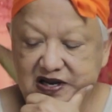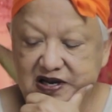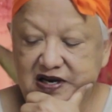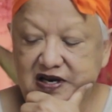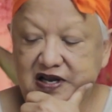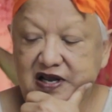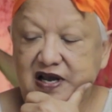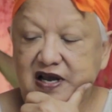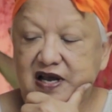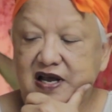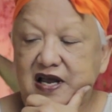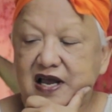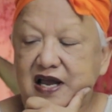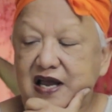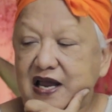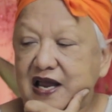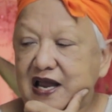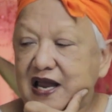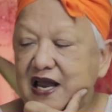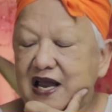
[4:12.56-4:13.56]
The
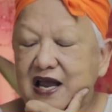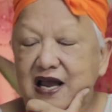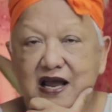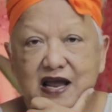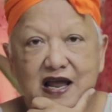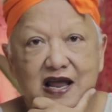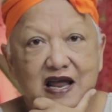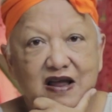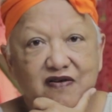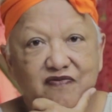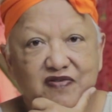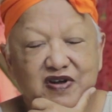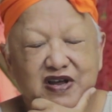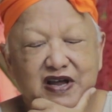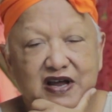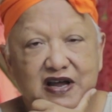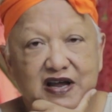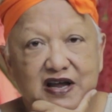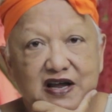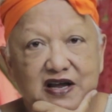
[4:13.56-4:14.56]

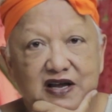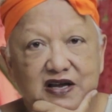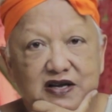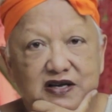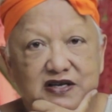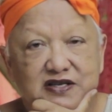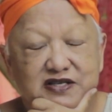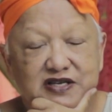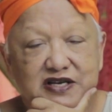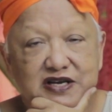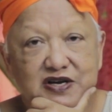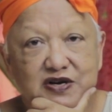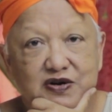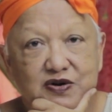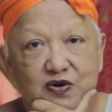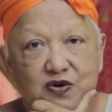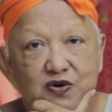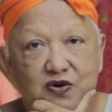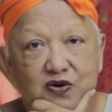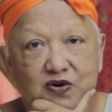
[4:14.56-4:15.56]
AVA
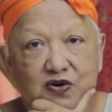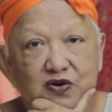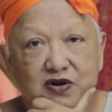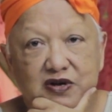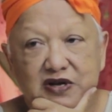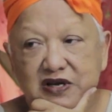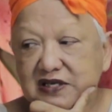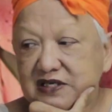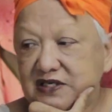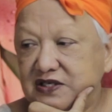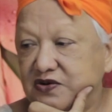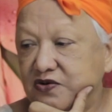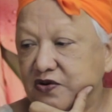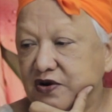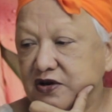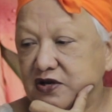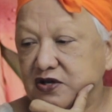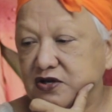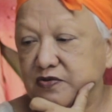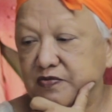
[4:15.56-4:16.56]
CEO is
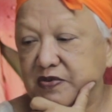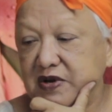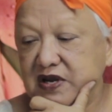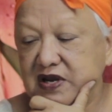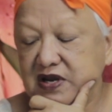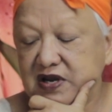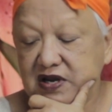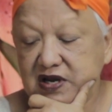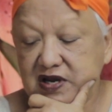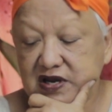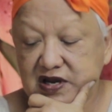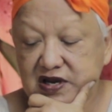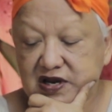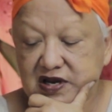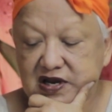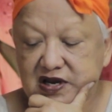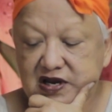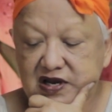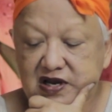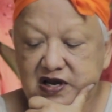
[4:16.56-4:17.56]
going to be
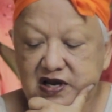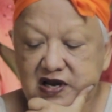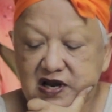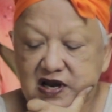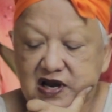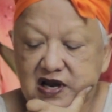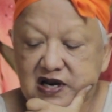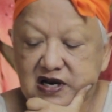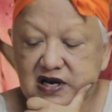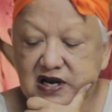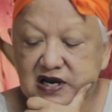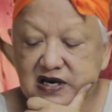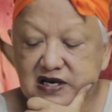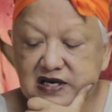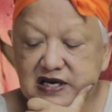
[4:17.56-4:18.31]
the